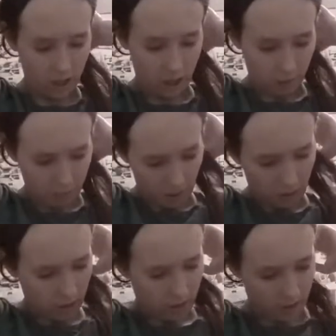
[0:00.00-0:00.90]
Low
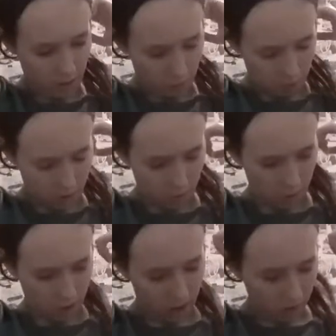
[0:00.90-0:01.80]
ponytail always
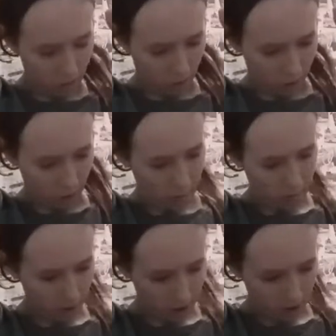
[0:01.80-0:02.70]
works, or a
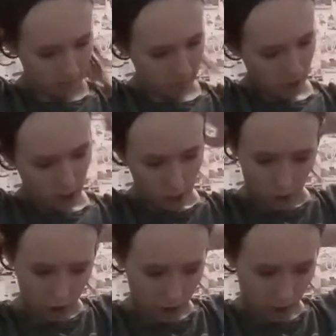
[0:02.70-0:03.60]
low bun,
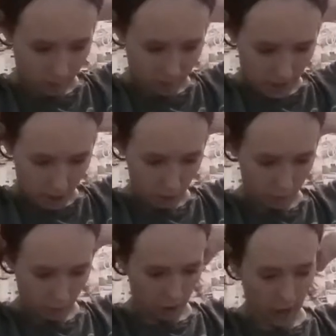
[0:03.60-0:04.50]
just at the base of
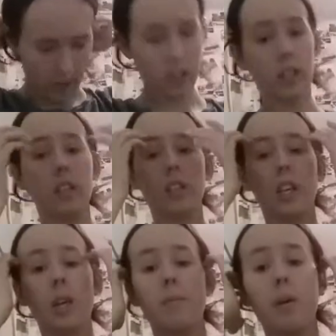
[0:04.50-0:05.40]
your neck to
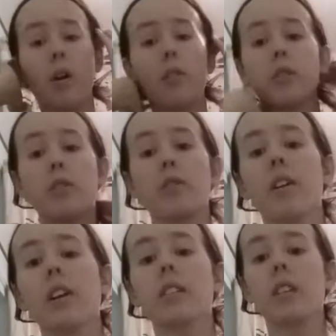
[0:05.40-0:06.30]
keep it off your
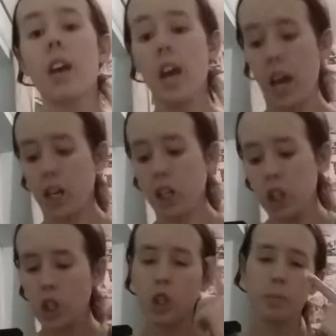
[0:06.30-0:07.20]
face. And you
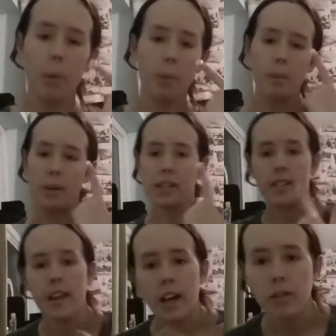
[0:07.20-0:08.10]
can use bobby pins
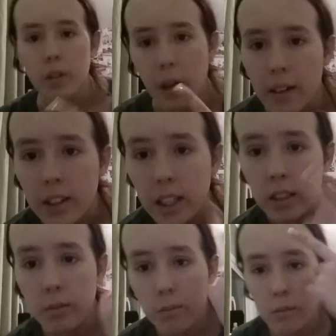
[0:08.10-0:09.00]
now if you have like
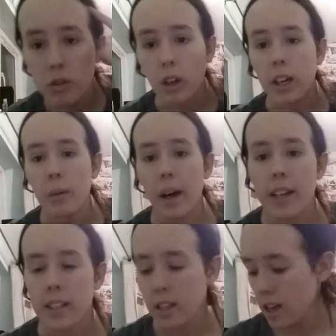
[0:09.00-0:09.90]
straight little
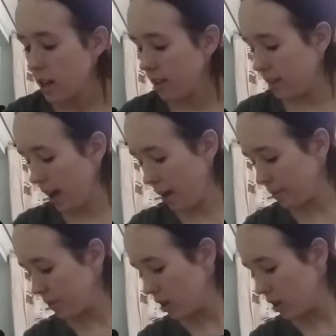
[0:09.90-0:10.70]
hairs there.